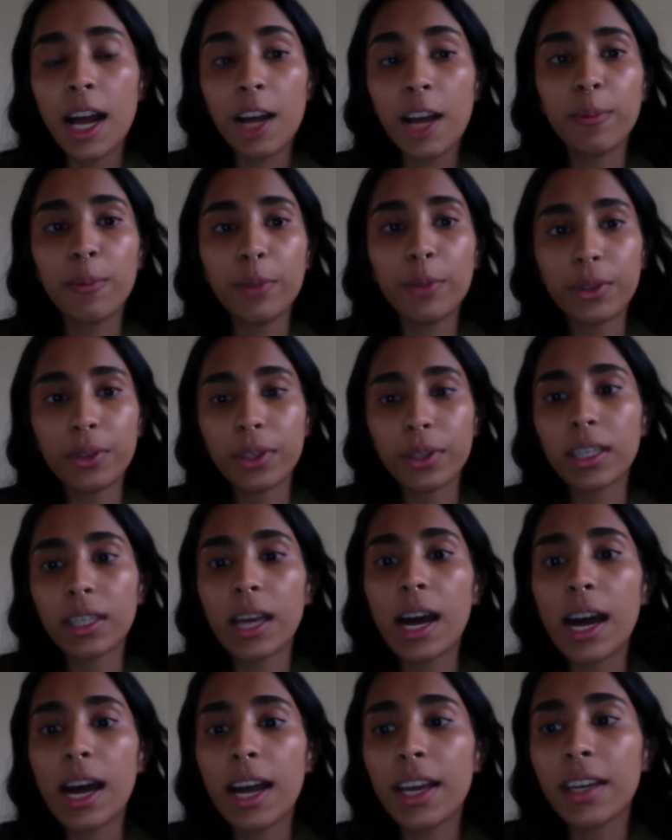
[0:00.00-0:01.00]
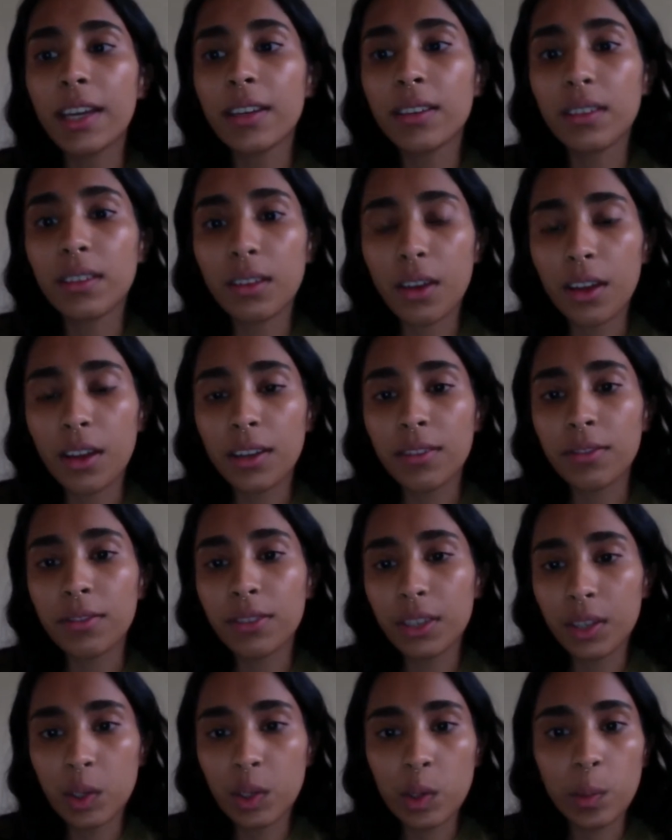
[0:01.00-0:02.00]
You can hide
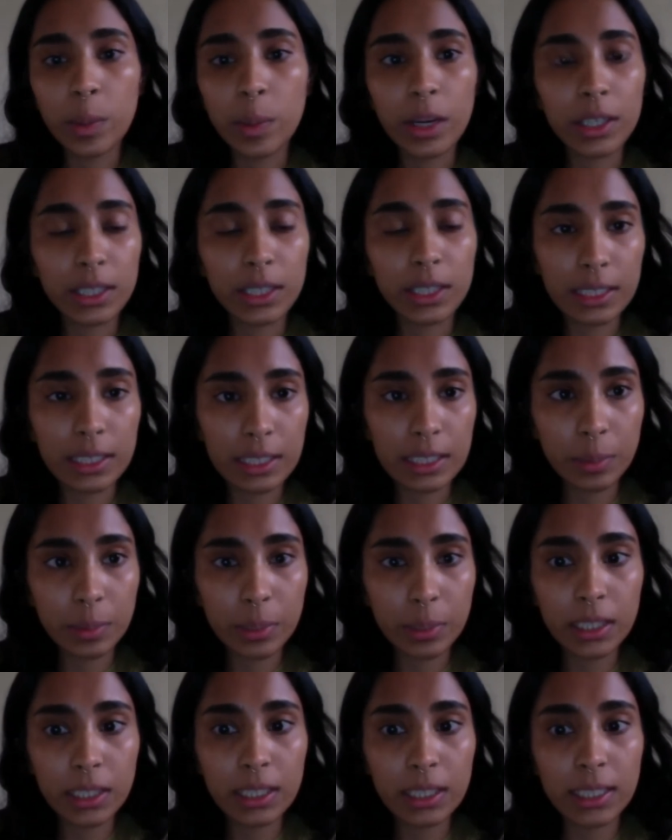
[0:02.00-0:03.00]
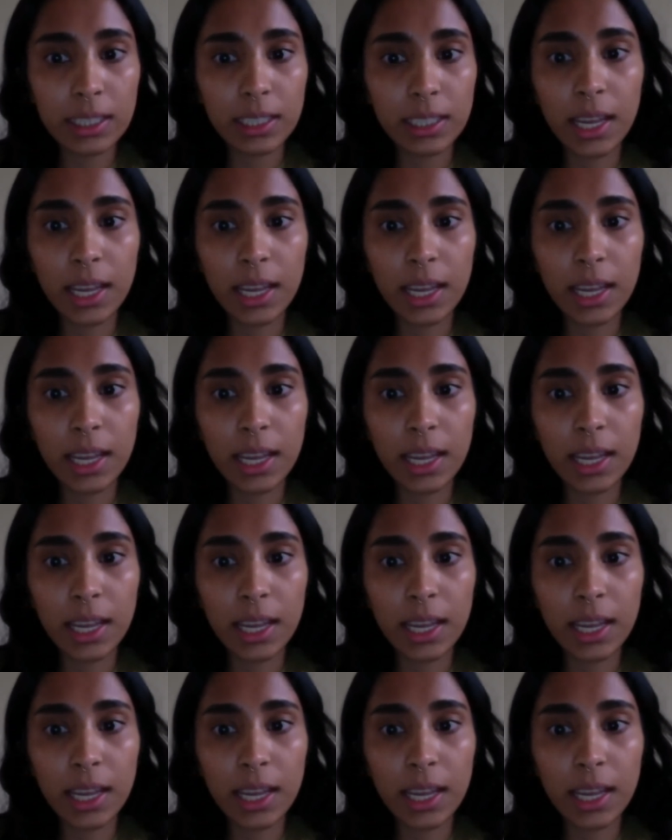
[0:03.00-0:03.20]
non-video participants